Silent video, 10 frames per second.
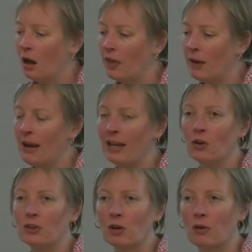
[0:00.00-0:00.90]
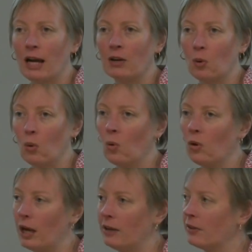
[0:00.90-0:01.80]
They may not degrade at
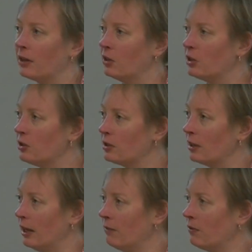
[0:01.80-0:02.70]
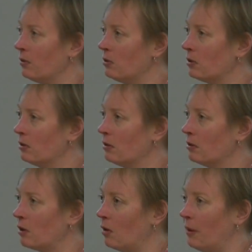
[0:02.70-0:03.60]
all under the conditions in landfills,
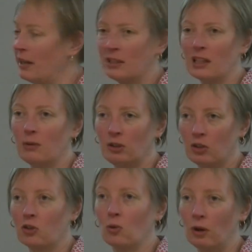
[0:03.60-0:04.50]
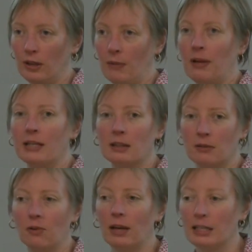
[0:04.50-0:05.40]
so basically we're just storing that
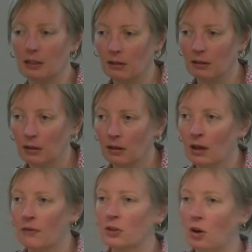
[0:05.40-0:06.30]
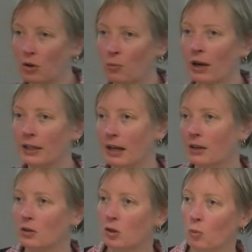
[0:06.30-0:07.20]
plastic for later. If it's going to break
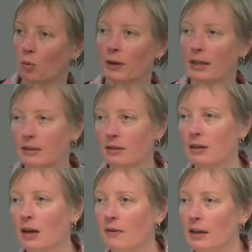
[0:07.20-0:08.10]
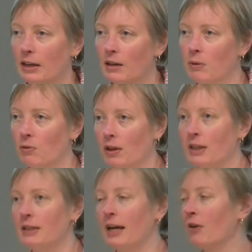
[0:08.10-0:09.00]
down into small pieces, then it can be
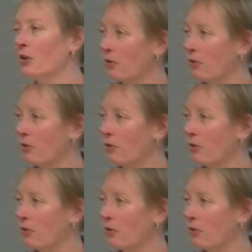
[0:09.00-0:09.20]
released out into